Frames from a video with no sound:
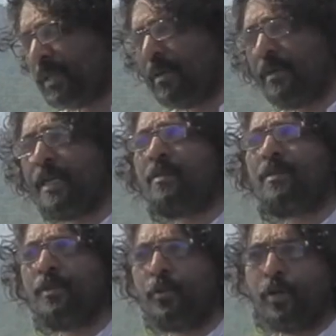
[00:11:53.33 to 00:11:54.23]
Till Death
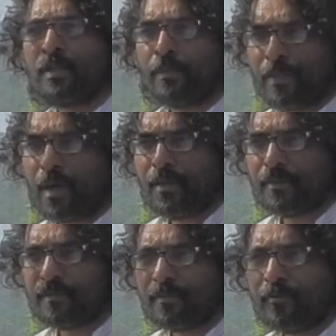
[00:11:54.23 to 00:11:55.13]
Do Us Apart,
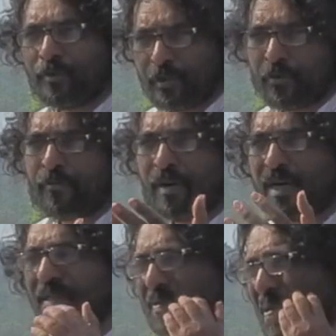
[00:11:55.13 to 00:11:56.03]
which you have
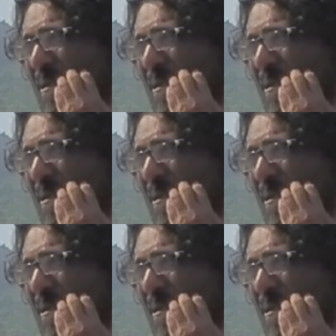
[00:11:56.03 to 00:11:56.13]
read,